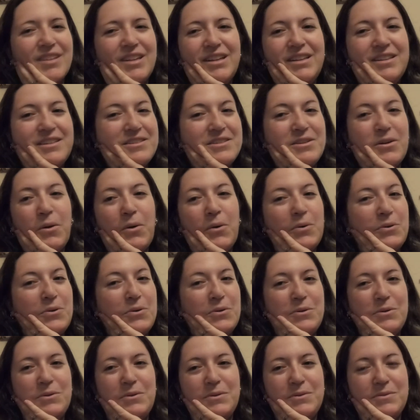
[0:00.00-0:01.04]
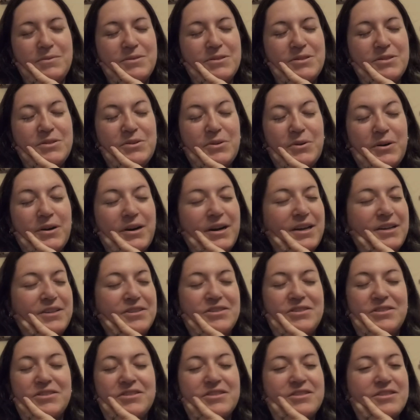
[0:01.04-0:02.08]
This whole story
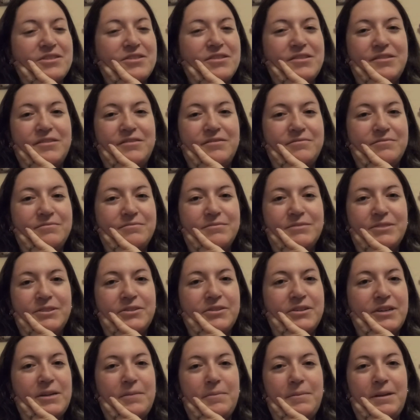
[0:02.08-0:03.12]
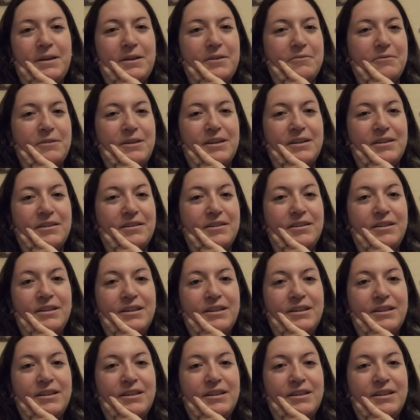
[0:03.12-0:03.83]
is just so creepy and weird.